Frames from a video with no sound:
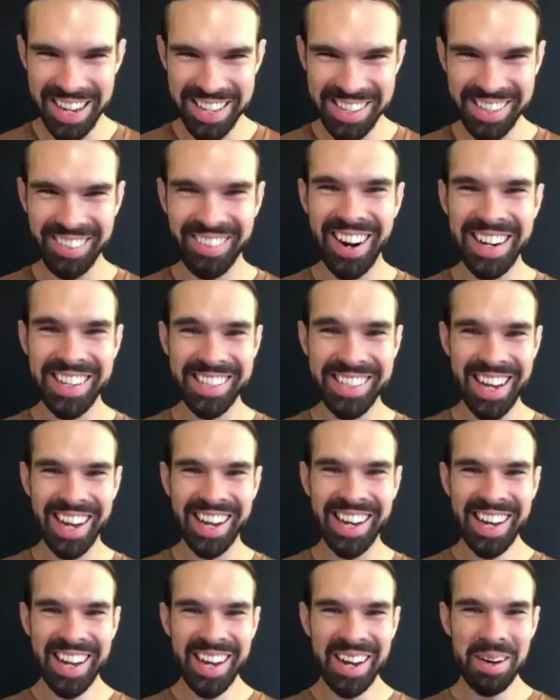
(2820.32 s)
correct. Yeah.
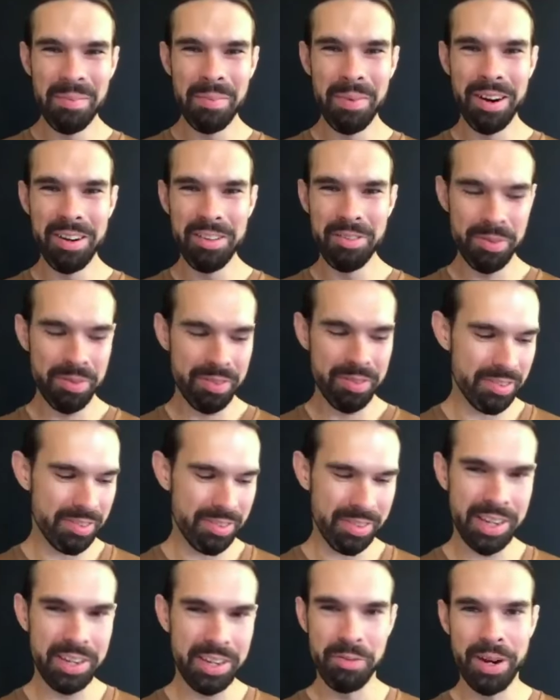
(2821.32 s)
Mars was
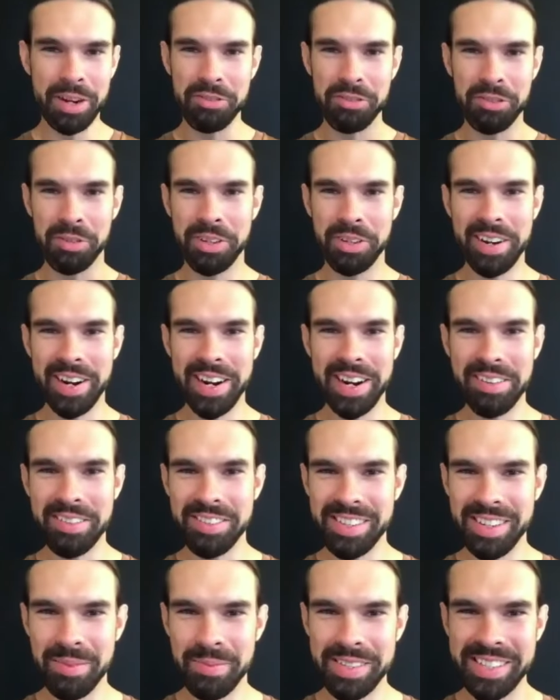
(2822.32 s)
in retrograde or
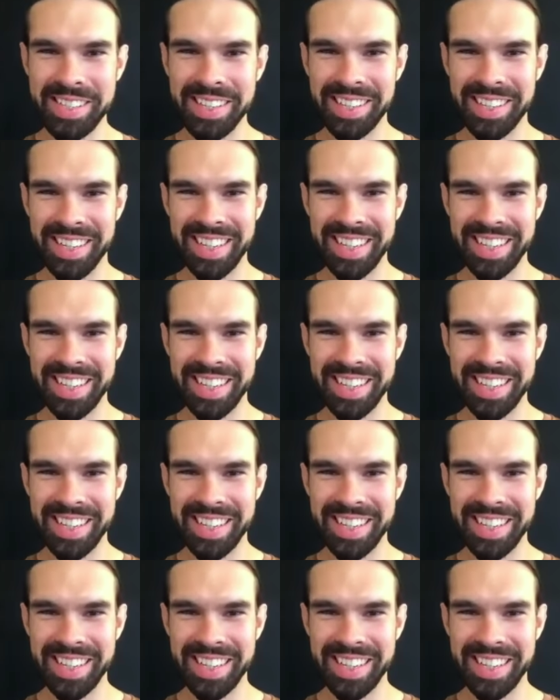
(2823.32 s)
some silliness.